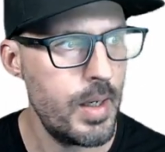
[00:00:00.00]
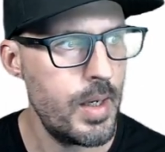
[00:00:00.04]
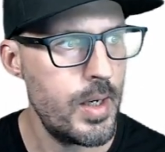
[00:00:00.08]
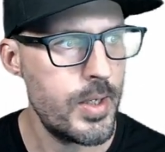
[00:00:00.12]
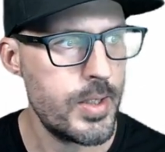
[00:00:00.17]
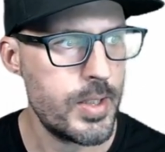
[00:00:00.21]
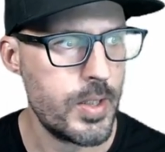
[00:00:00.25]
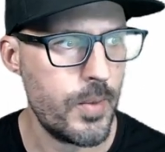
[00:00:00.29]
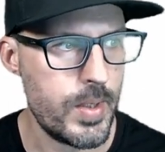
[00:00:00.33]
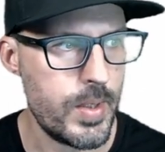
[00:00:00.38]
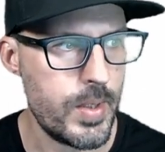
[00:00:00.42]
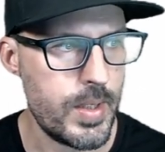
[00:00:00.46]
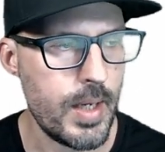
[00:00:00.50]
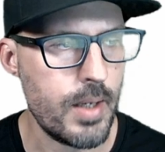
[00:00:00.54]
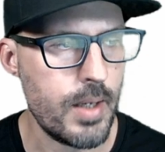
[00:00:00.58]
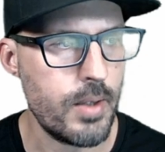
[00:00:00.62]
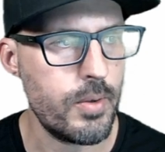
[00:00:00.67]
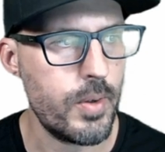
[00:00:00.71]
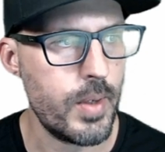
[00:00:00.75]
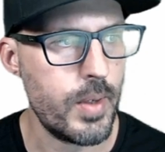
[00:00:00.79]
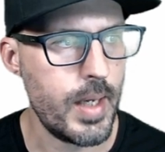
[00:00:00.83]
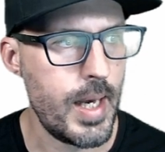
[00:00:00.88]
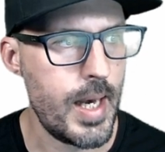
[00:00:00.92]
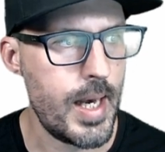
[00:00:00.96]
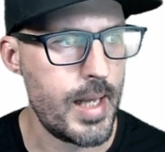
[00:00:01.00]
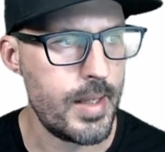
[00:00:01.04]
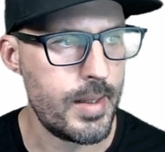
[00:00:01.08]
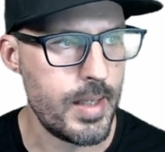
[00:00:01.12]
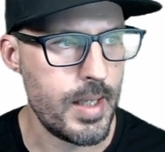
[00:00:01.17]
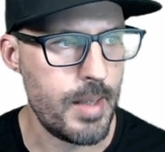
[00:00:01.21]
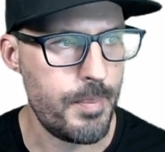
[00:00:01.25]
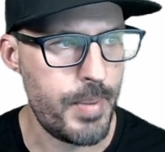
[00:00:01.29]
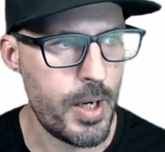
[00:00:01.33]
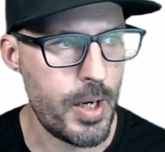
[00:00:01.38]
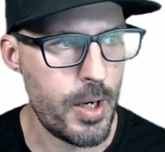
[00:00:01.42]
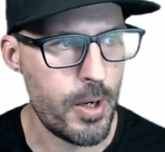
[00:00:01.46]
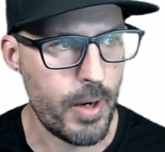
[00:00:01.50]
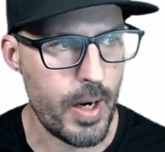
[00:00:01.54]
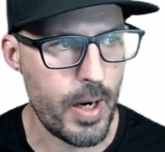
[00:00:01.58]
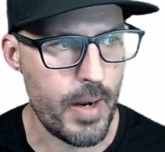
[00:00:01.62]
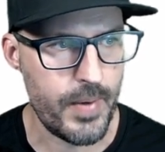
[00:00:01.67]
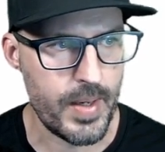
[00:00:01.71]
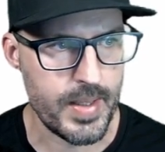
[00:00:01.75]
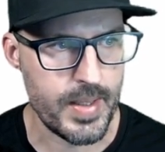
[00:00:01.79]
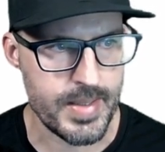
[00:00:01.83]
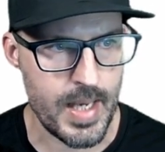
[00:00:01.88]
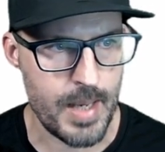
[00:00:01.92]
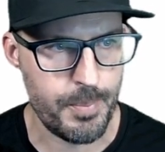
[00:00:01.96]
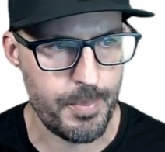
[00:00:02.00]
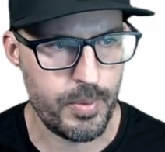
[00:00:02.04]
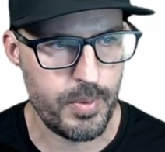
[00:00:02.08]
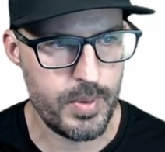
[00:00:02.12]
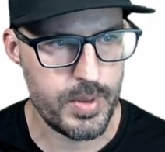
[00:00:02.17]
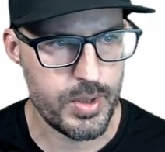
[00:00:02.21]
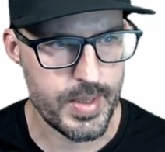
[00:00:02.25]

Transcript: So if we take a look at the paragraph examples,